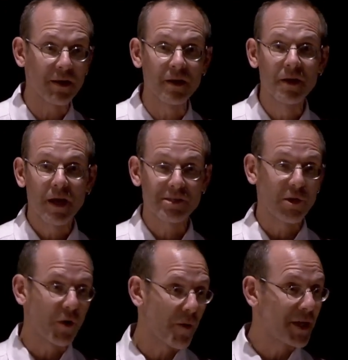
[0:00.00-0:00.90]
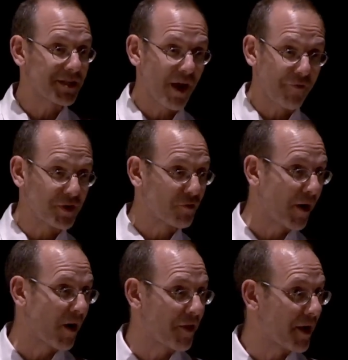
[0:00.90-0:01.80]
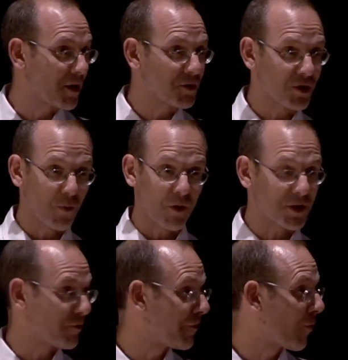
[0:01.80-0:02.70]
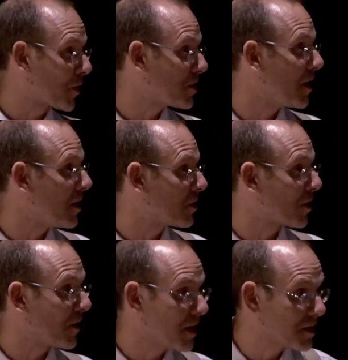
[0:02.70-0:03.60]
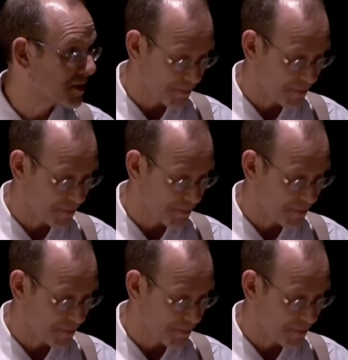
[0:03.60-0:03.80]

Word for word: And as a lawyer myself, it's rare that I use the words of fortunate and attorney in the